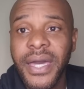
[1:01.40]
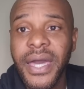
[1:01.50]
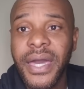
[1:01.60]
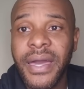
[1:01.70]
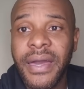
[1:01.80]

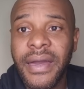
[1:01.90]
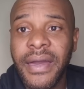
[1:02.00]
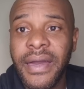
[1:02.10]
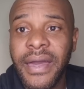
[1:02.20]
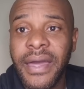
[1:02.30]

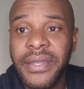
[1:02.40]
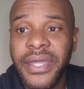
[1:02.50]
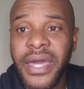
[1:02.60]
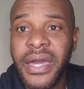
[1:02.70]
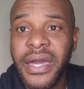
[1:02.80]
and
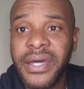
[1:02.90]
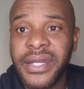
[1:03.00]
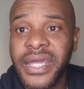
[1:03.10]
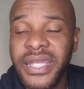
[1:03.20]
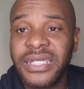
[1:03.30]

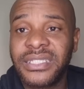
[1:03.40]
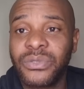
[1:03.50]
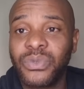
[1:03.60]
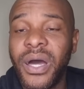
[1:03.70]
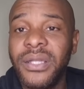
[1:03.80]
Reyners
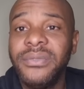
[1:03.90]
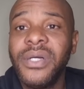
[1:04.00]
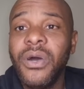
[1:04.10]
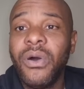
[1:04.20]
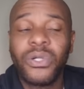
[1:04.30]
as well,
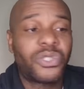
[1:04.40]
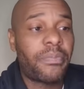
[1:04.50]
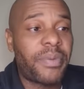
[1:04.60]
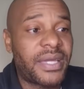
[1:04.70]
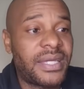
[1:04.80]
also
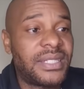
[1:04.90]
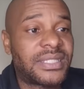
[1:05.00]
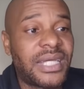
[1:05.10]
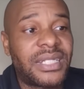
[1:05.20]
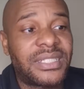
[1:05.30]
back in the
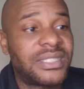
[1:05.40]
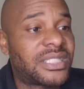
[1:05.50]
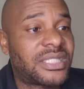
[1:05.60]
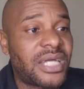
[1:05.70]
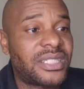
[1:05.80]

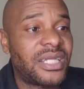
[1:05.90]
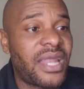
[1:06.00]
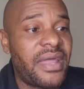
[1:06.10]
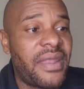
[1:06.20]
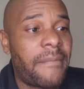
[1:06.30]
starting
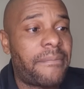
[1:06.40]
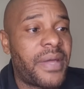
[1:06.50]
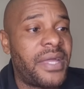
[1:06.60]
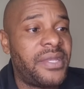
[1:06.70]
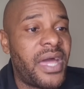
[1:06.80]
lineup
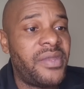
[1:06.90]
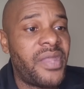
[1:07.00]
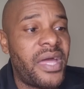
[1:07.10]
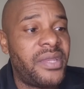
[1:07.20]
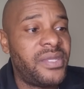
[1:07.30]

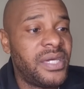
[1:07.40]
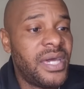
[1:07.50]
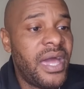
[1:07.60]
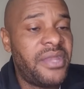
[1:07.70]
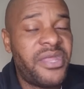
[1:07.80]

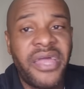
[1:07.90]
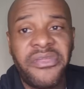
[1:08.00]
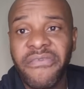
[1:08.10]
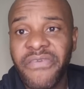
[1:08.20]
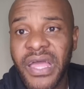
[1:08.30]
and
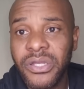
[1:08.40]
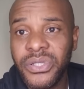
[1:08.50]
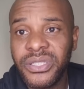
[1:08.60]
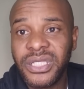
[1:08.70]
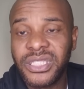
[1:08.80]
adding
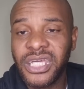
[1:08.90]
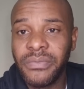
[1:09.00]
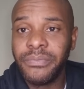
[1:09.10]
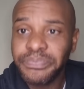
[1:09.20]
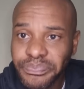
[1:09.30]
value in the
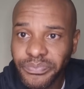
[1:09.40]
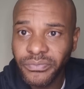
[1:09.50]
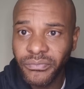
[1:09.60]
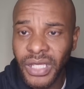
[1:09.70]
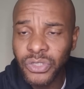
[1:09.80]
team.
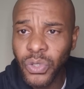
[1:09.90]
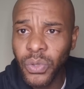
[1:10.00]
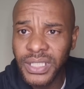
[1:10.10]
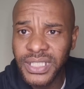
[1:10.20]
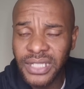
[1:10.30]
So
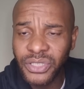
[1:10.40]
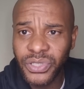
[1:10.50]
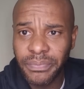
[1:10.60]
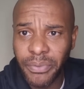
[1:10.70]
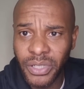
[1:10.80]
well done to
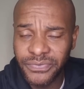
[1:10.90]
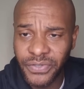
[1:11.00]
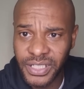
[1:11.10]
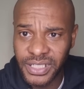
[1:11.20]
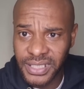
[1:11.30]
the boys
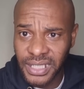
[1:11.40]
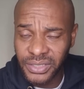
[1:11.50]
for the result